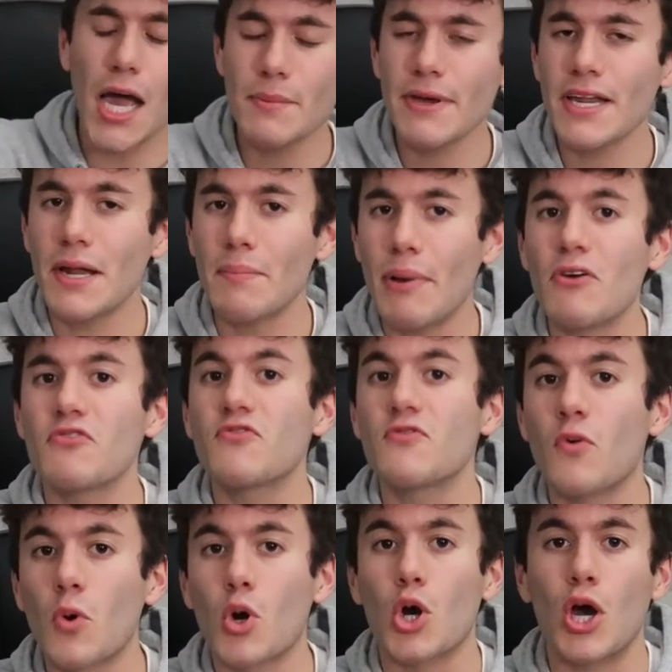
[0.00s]
I'm at about
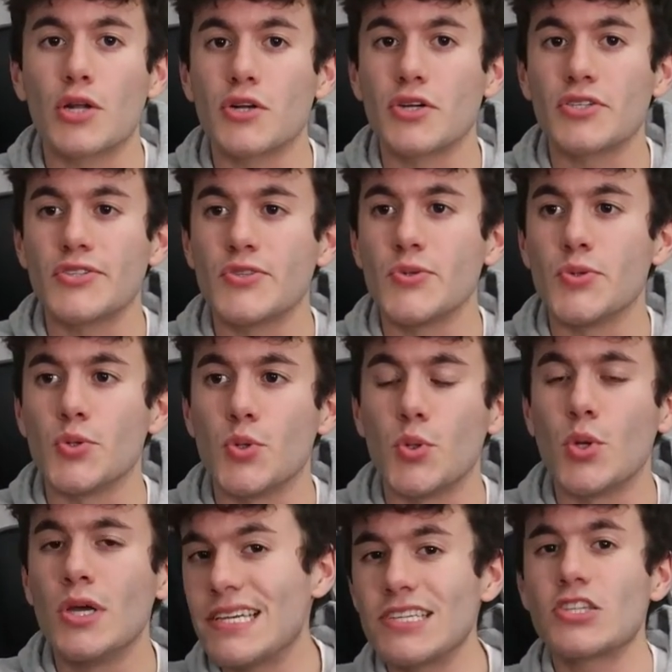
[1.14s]
400 to
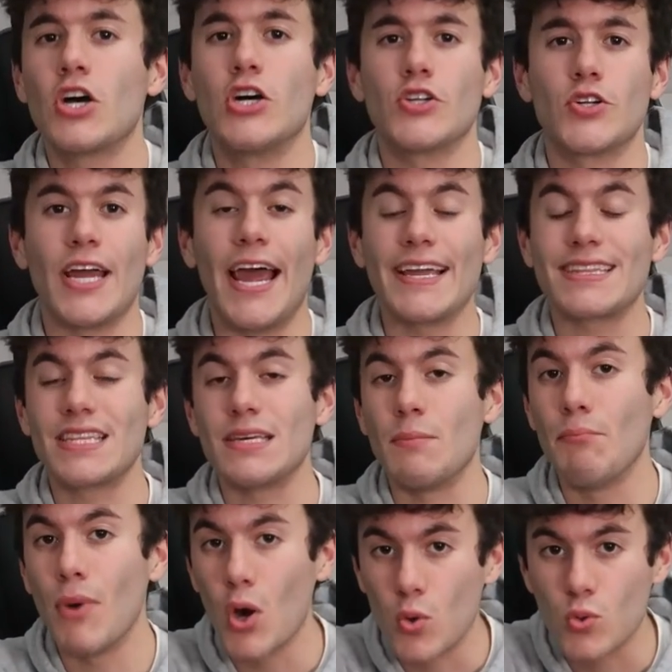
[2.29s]
600 at the
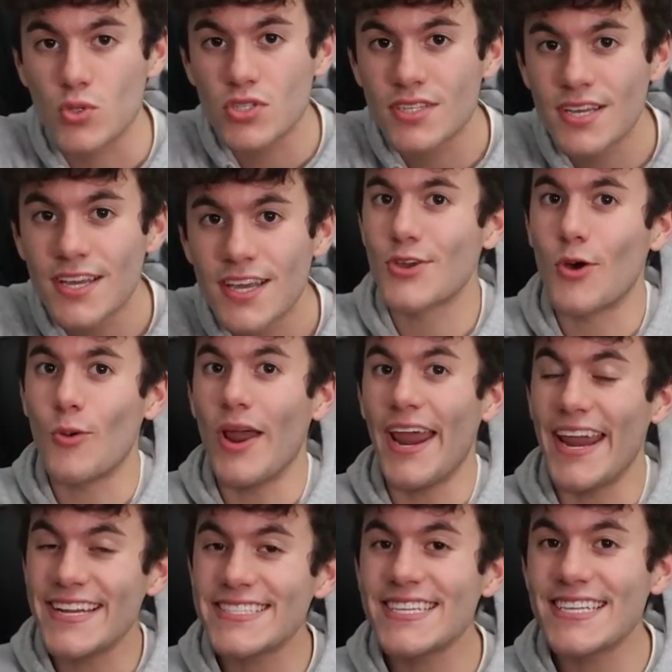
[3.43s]
most, so
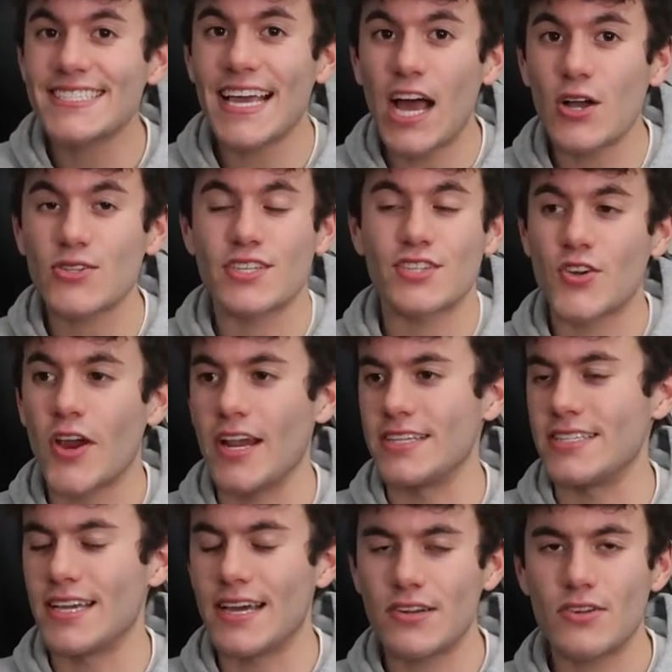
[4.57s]
18,000 is
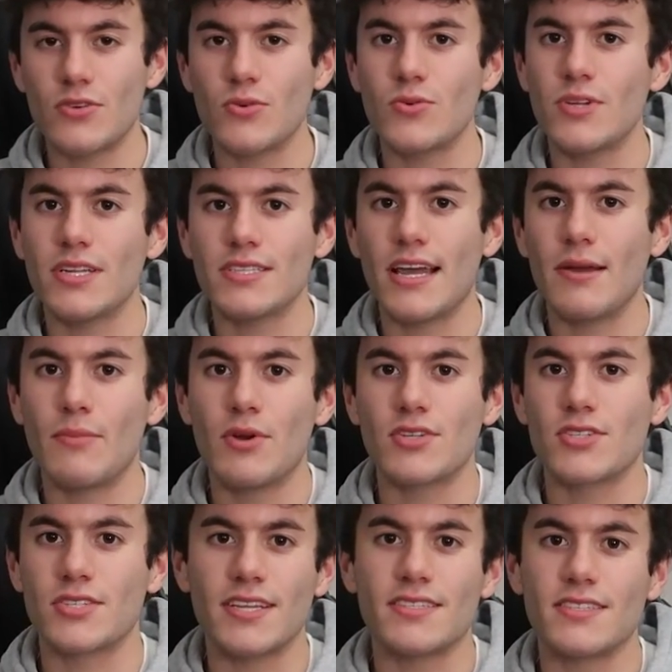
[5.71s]
crazy. I don't know who needs that
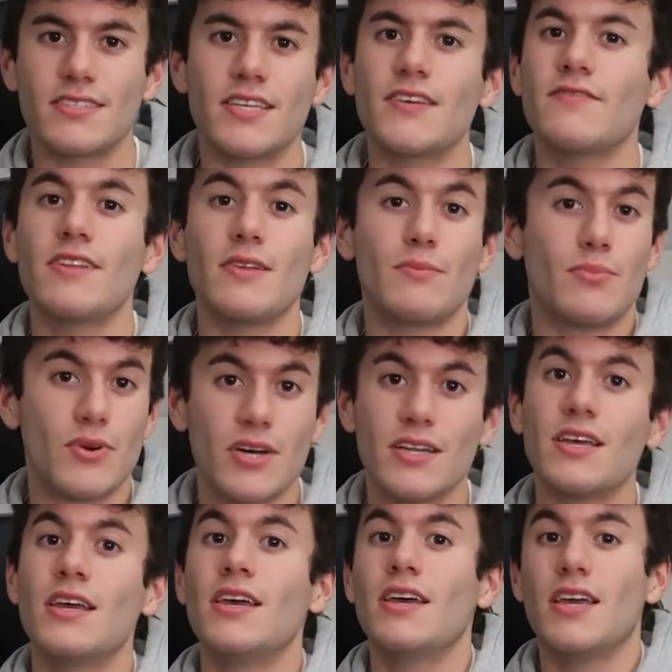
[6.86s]
much sensitivity,
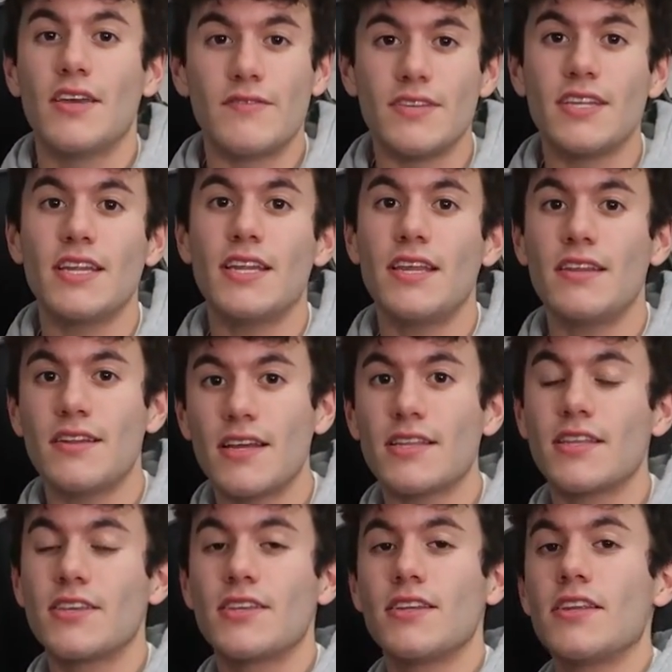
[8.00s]
but if you need it, I
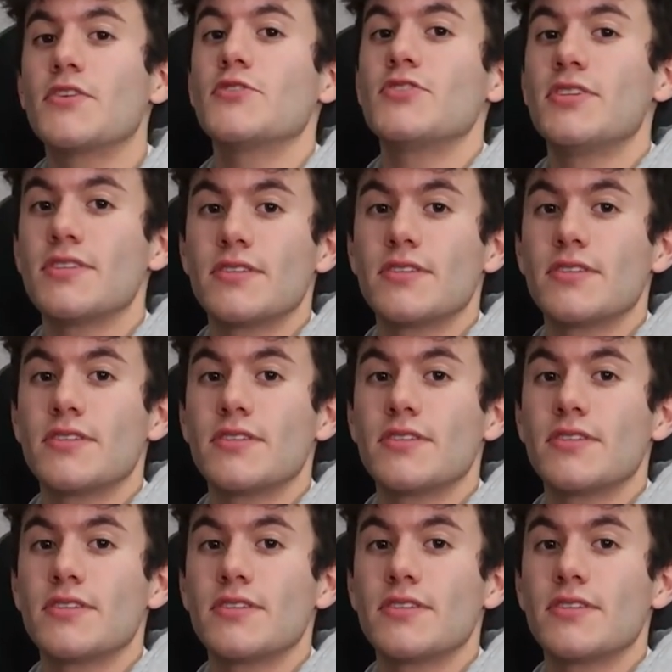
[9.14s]
think you need to go see